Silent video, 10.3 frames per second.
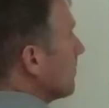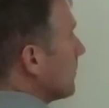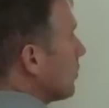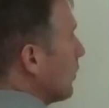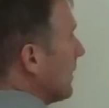
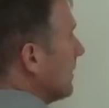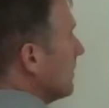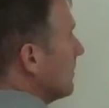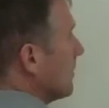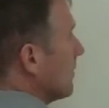
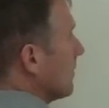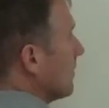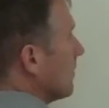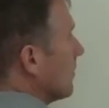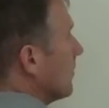between
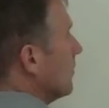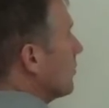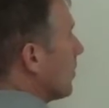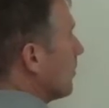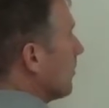the
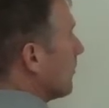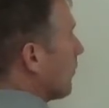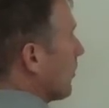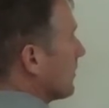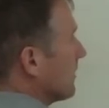normal
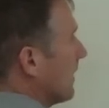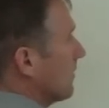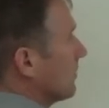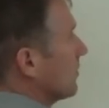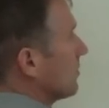force
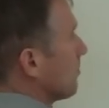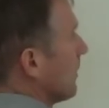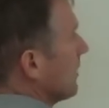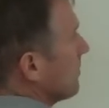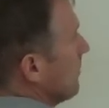and the
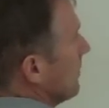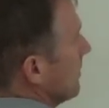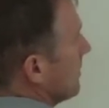displacement.